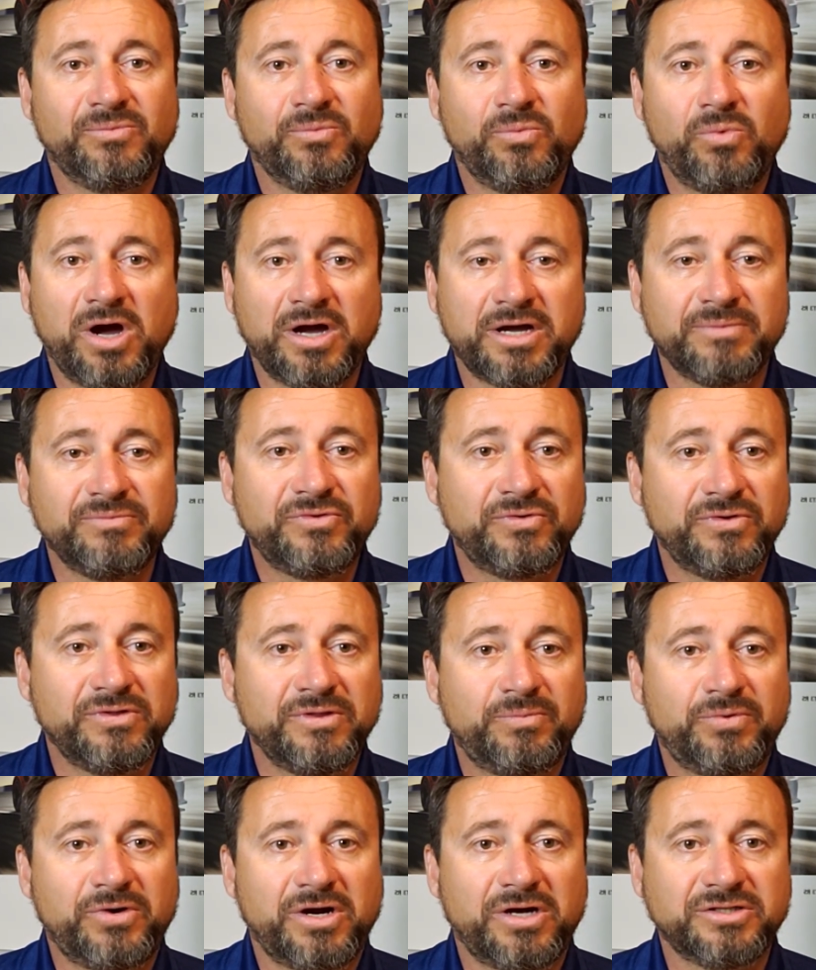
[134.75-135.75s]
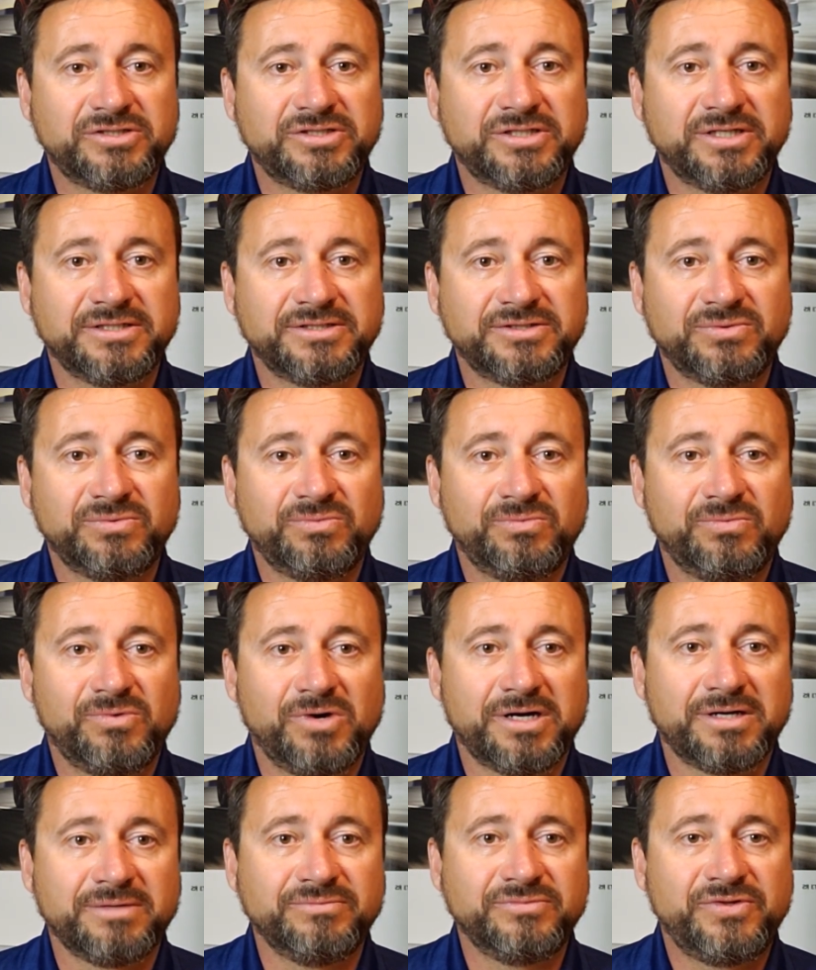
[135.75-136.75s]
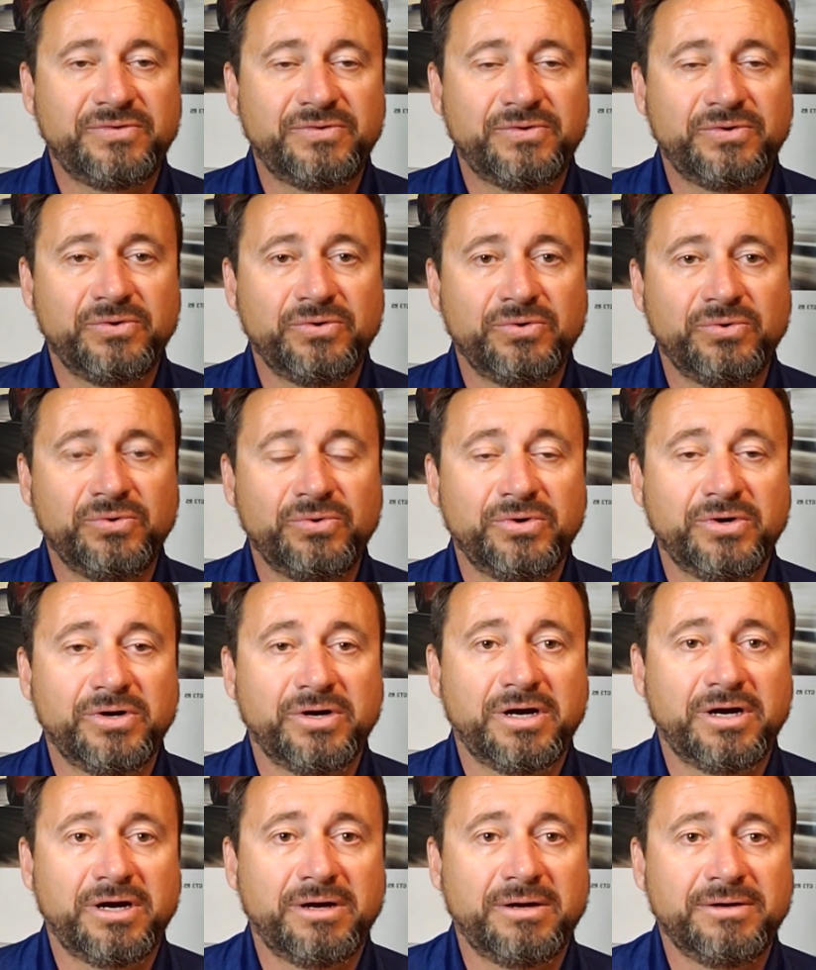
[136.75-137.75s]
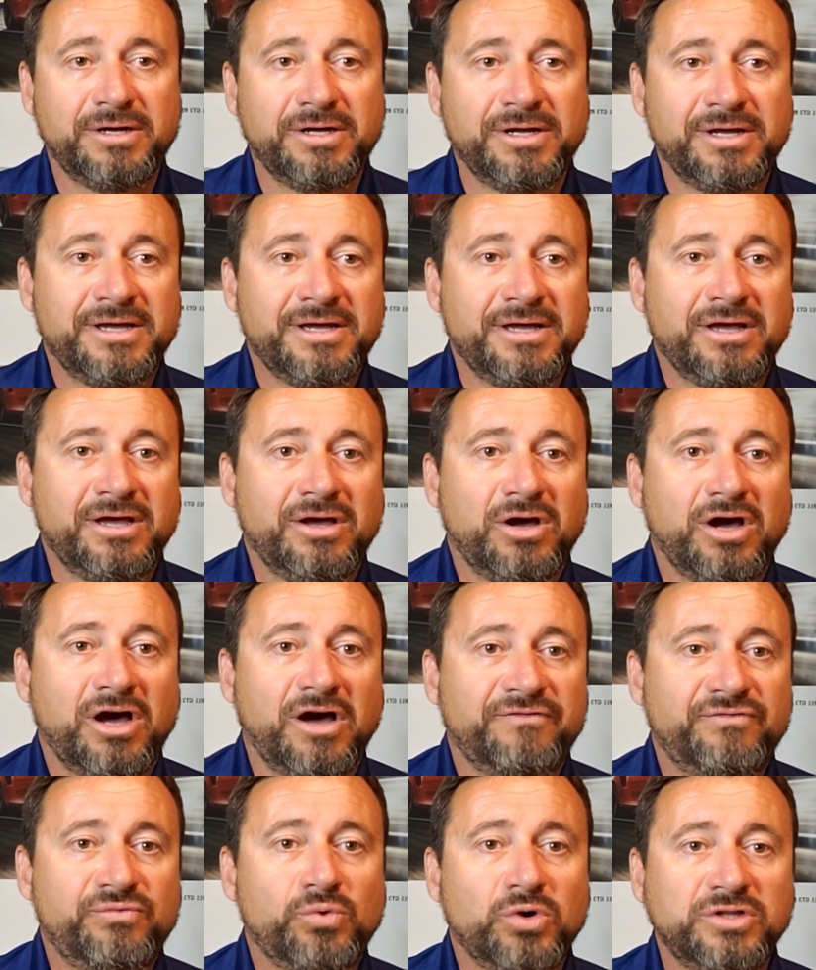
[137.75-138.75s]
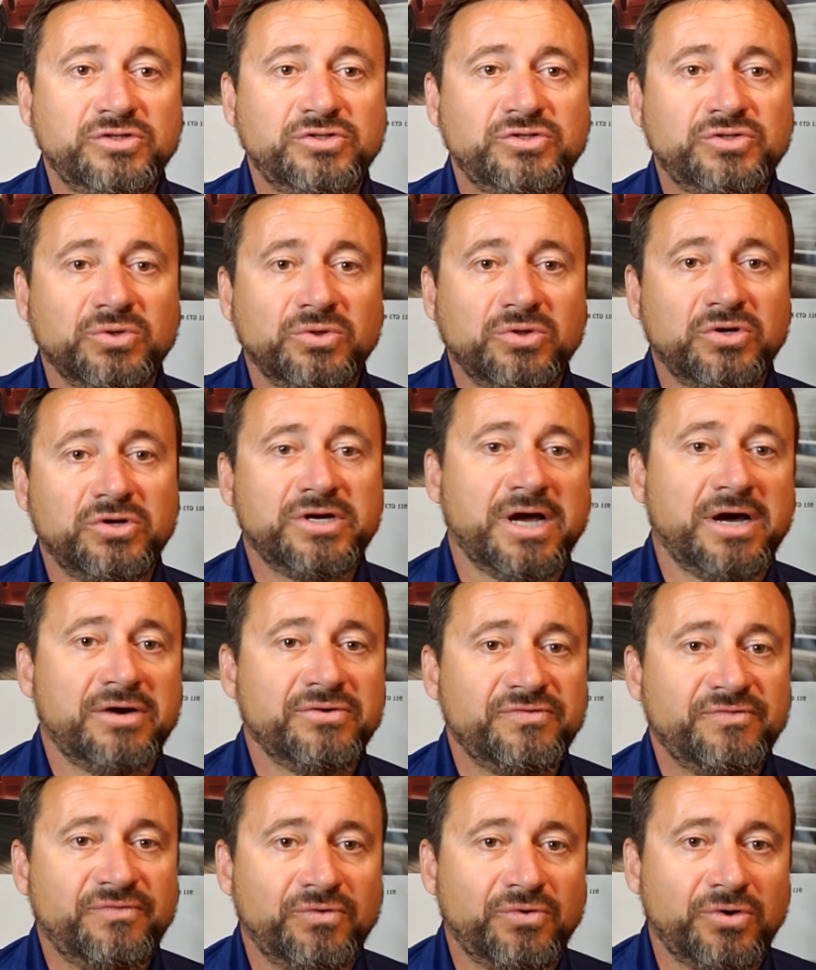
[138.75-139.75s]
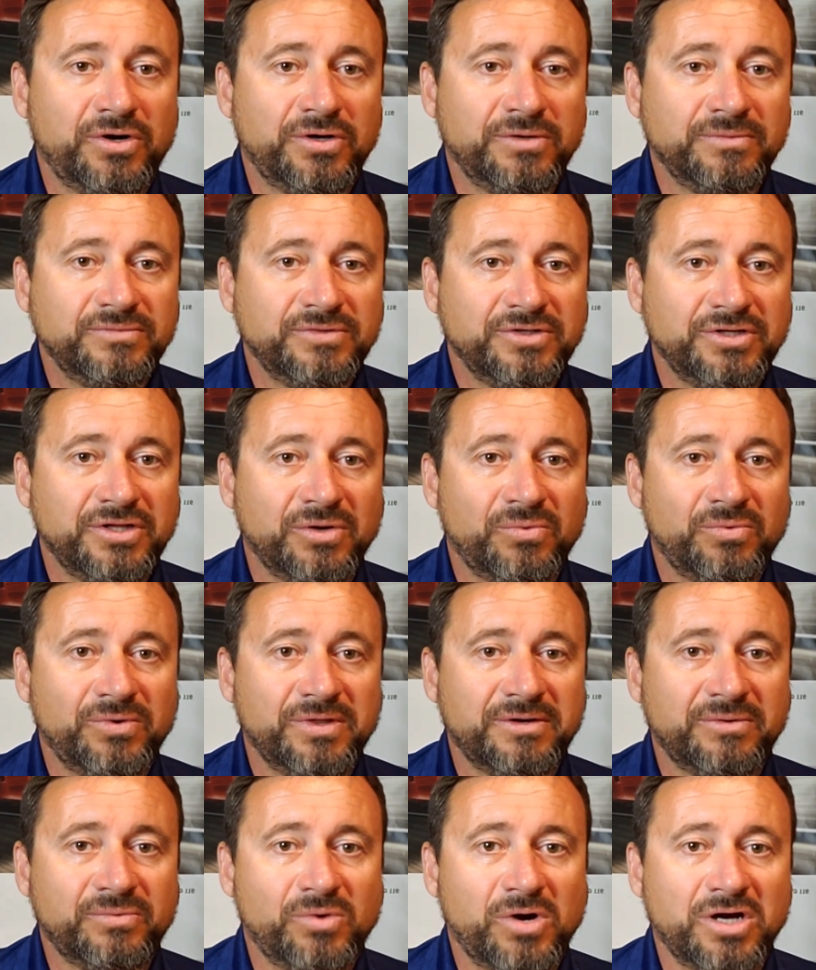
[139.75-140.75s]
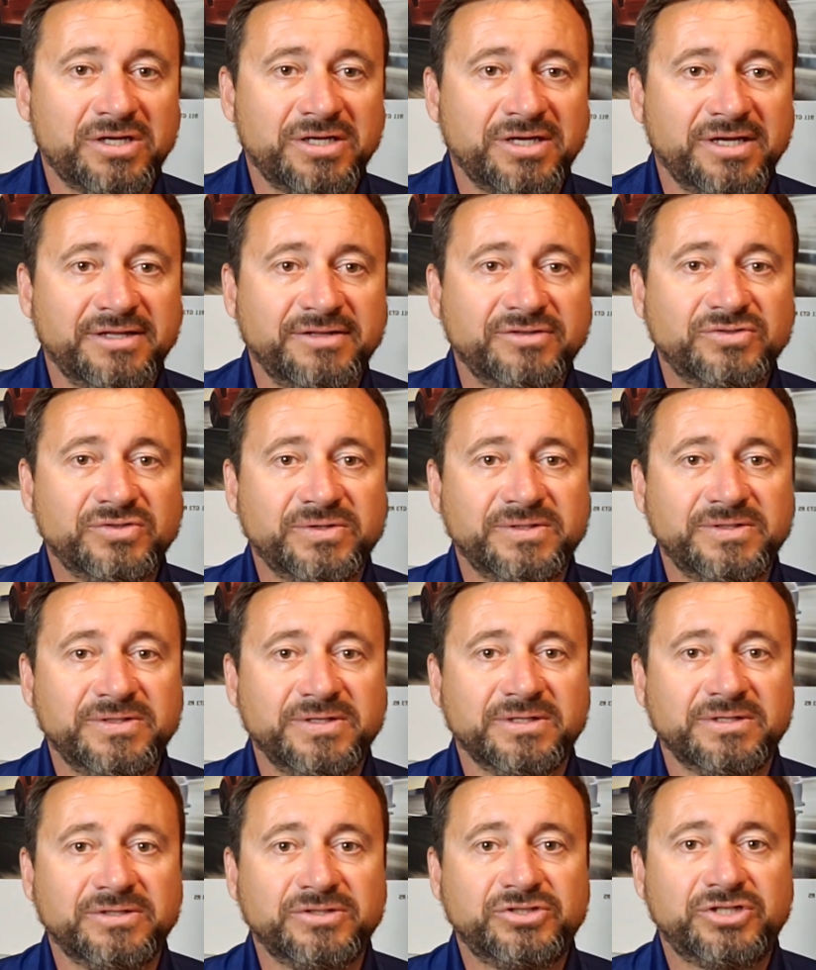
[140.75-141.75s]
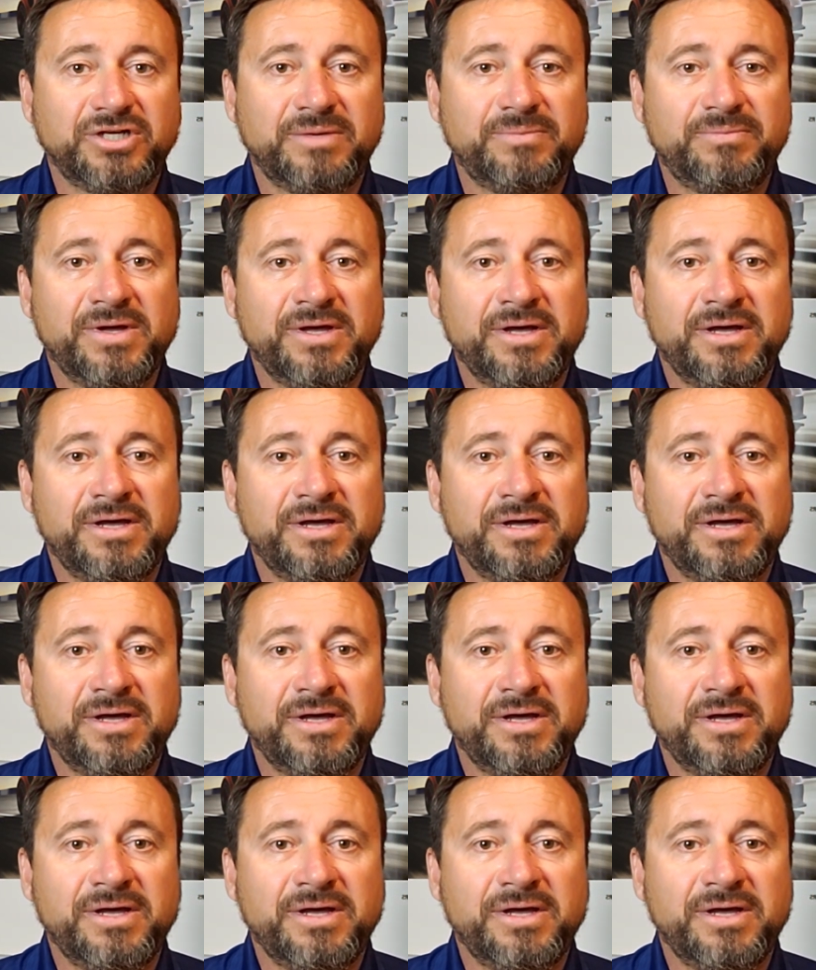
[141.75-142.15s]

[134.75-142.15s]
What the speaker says: Walk them through the process. Walk them through of what to look out for, you know, when they're walking into a dealership.